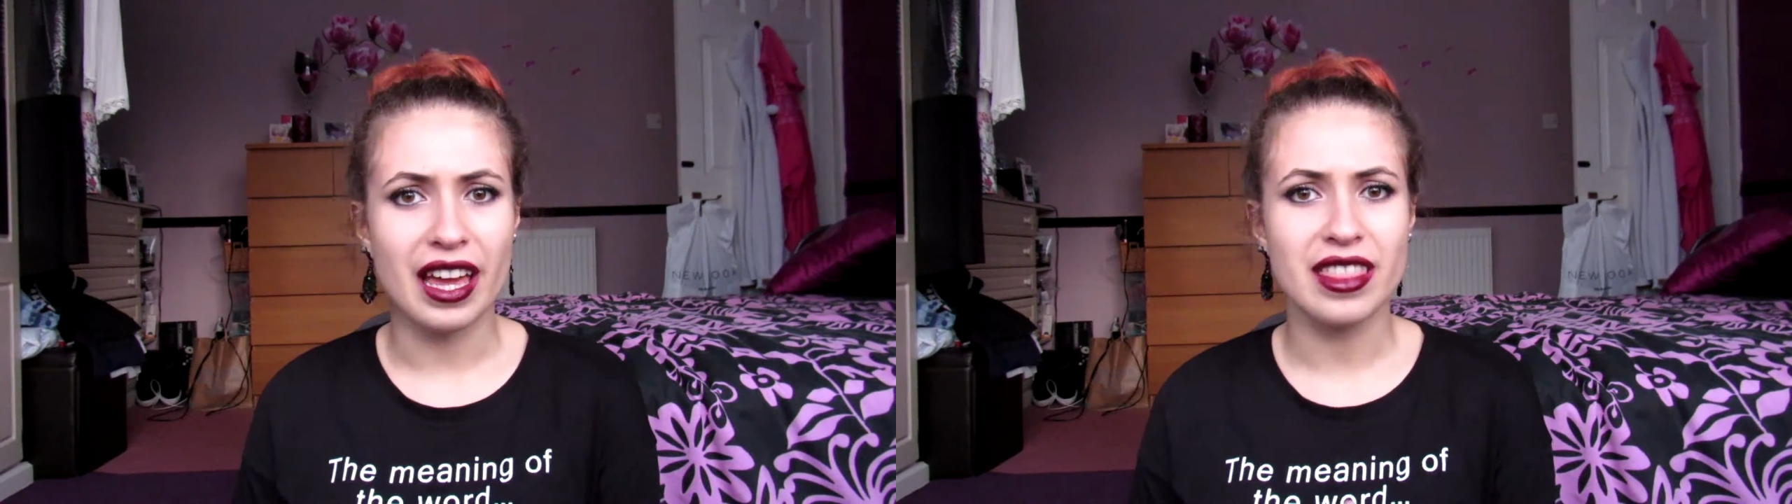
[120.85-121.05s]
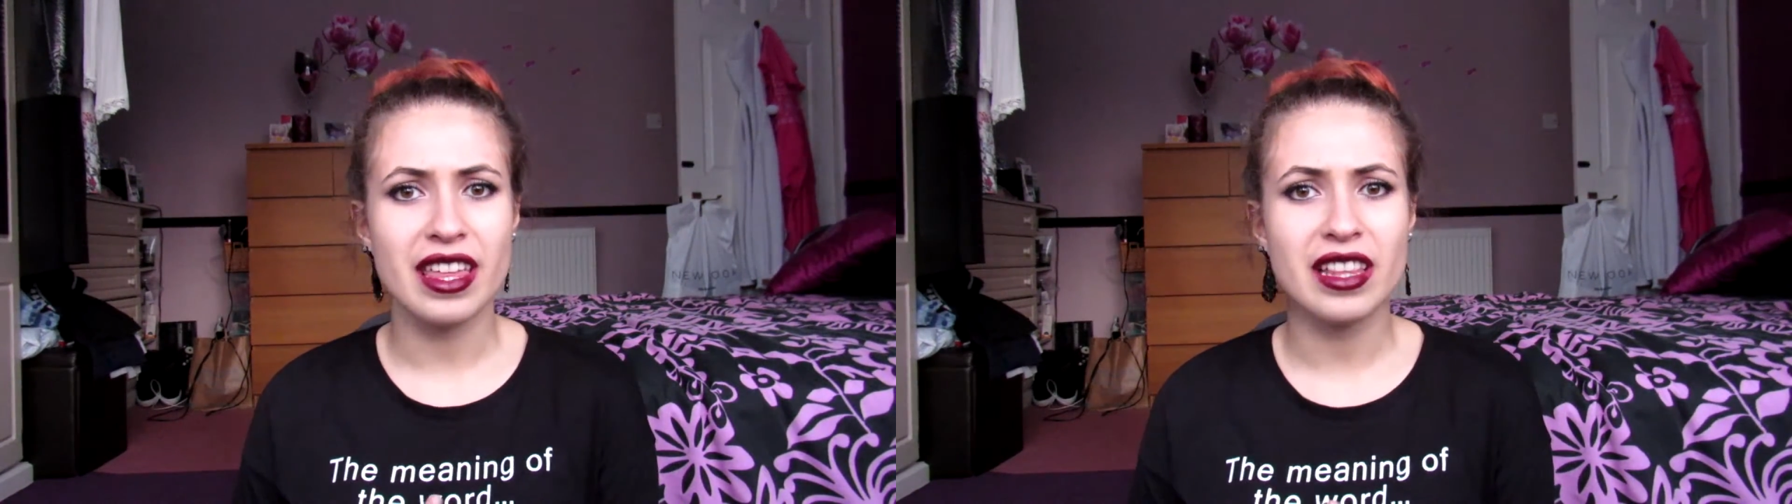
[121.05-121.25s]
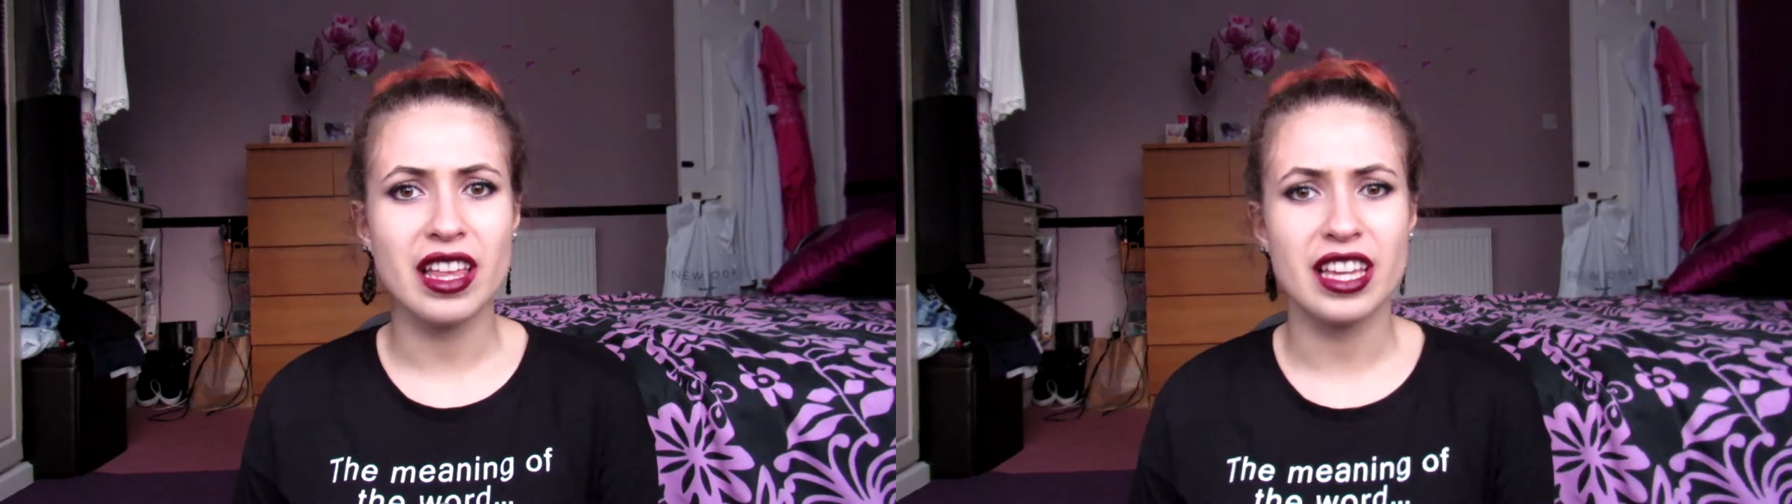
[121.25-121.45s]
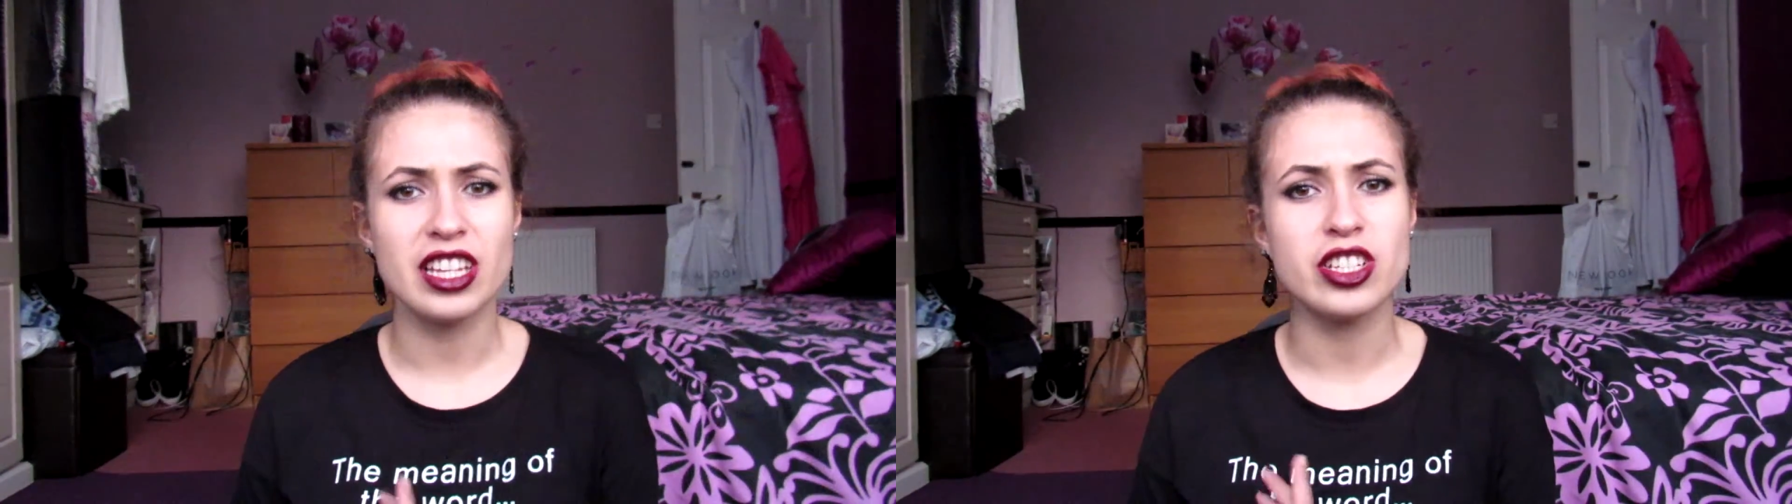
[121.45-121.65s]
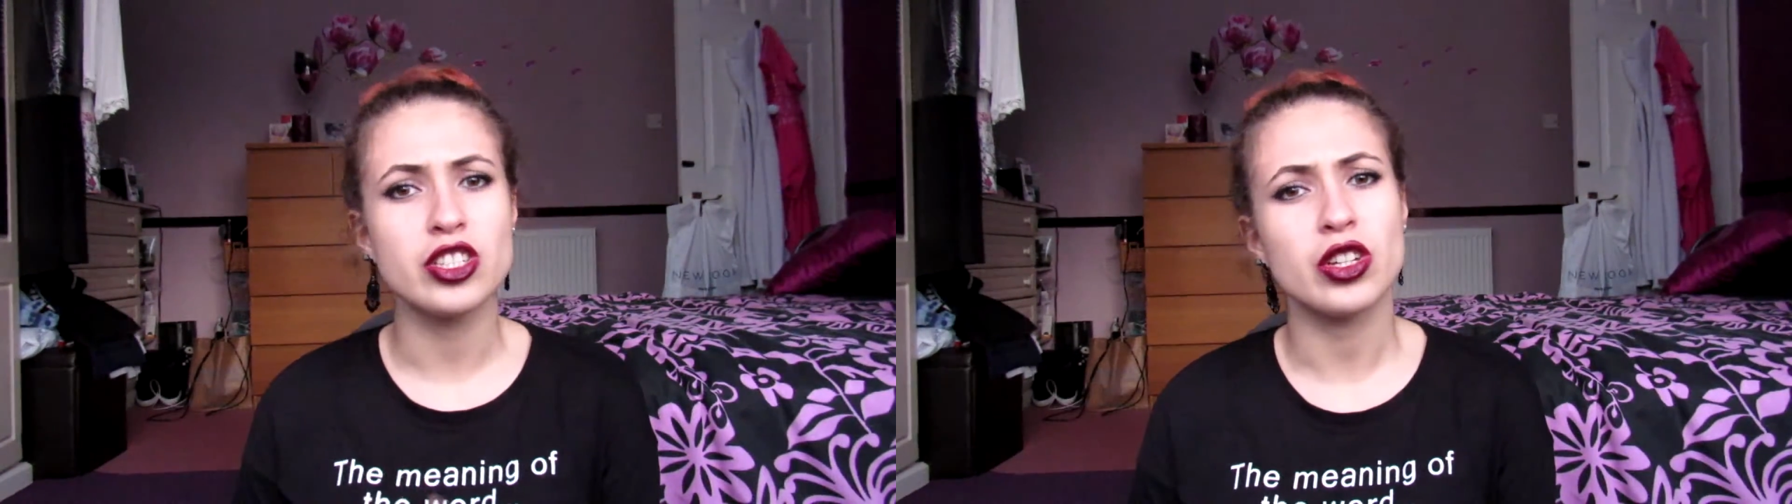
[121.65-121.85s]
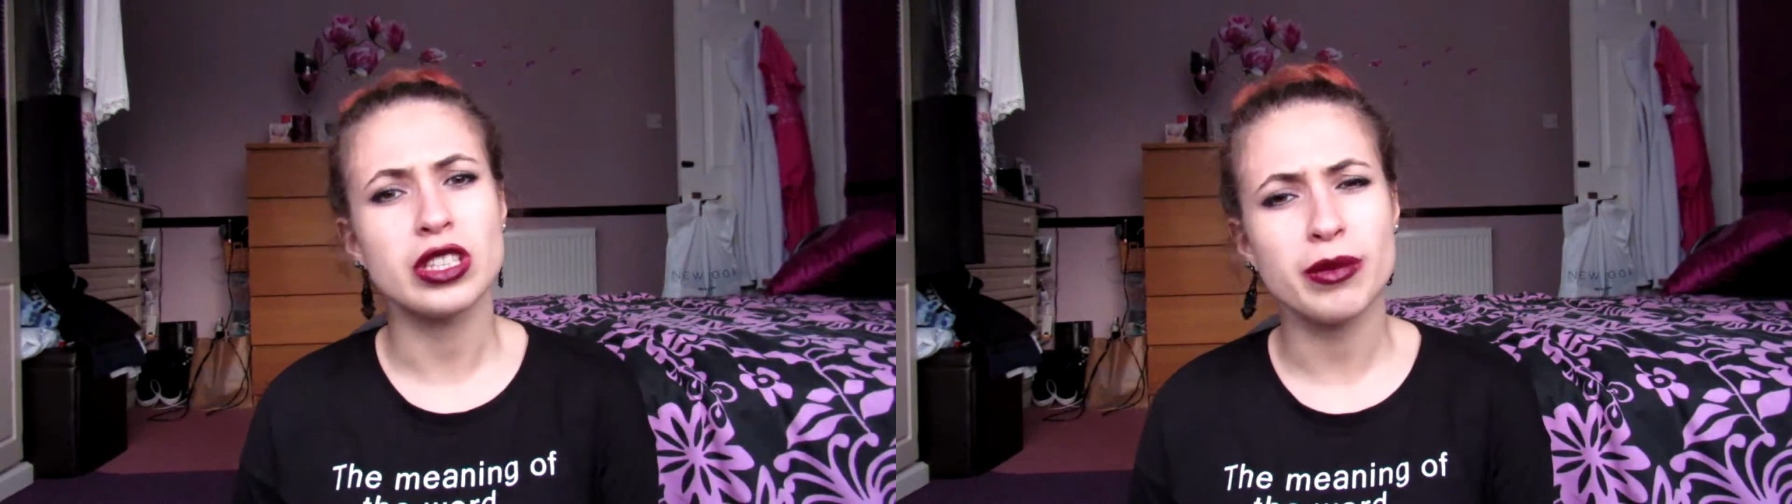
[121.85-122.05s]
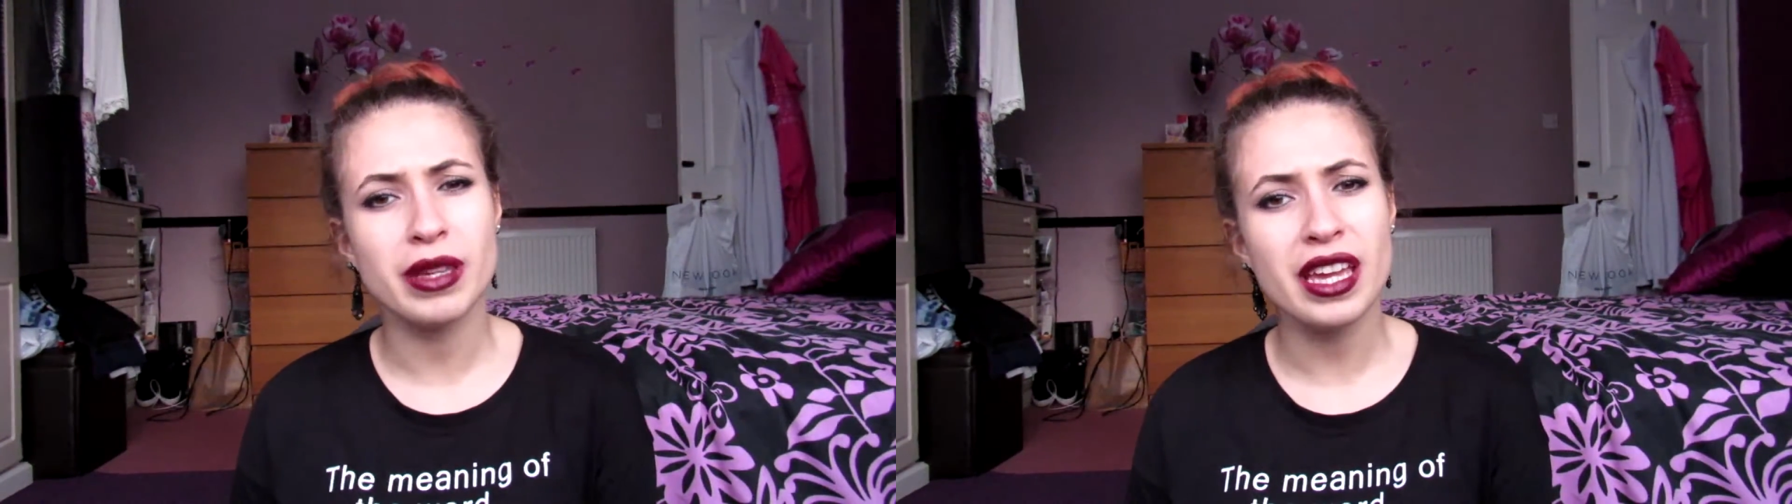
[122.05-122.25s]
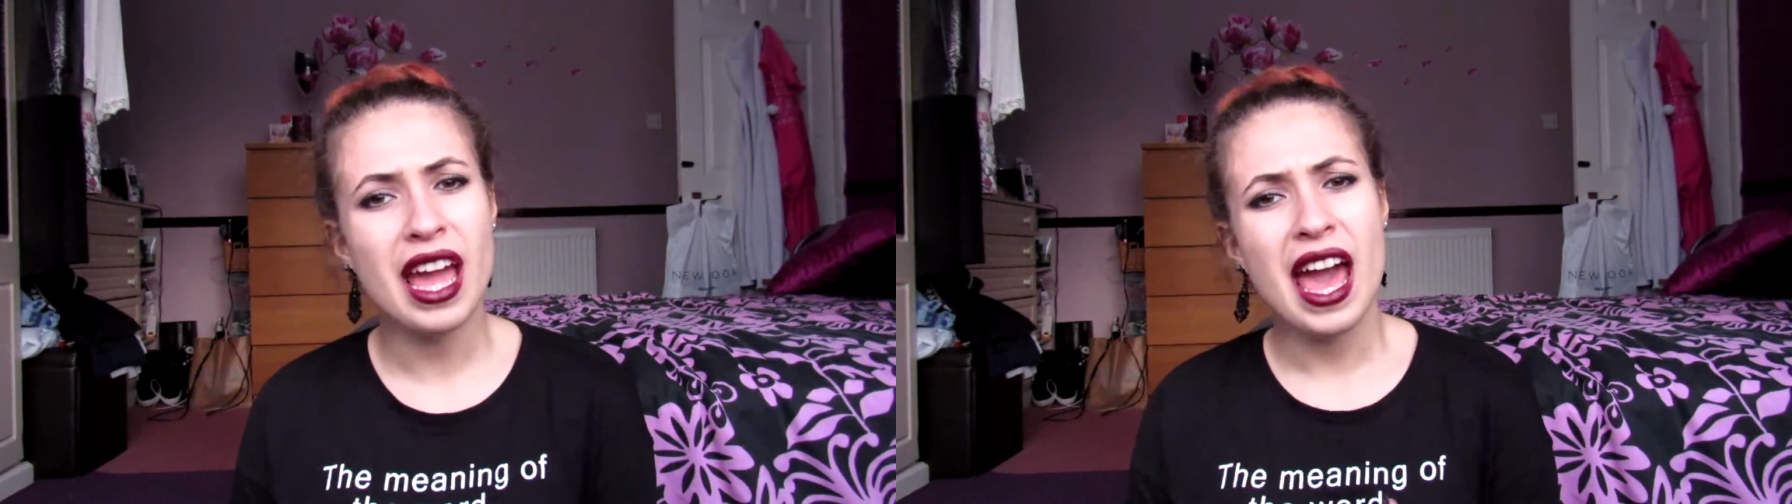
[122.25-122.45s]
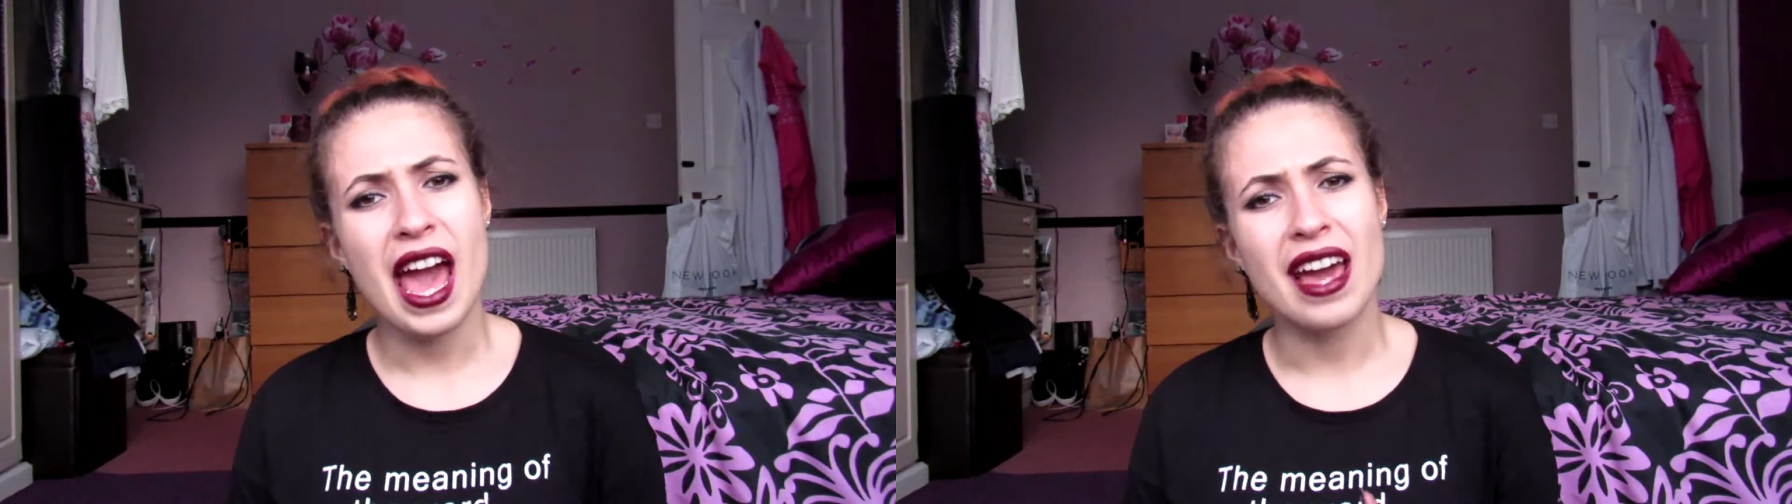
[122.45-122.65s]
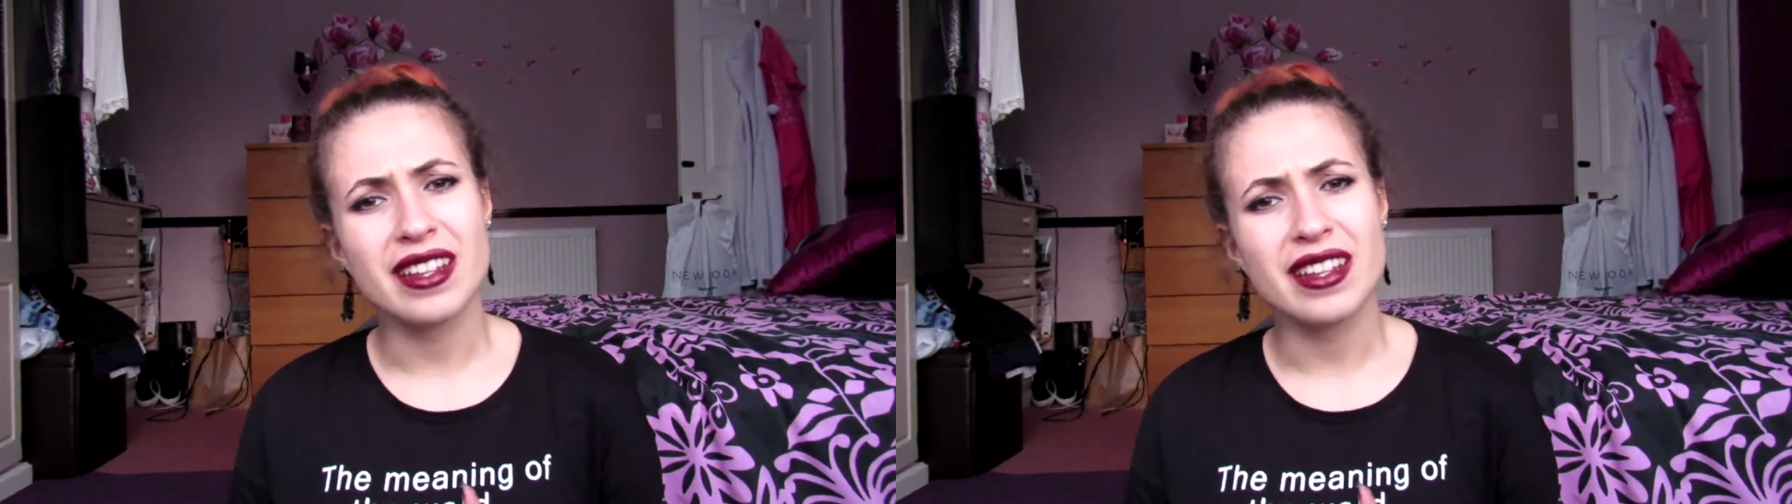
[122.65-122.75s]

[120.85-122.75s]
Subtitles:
And then like he just looked at me and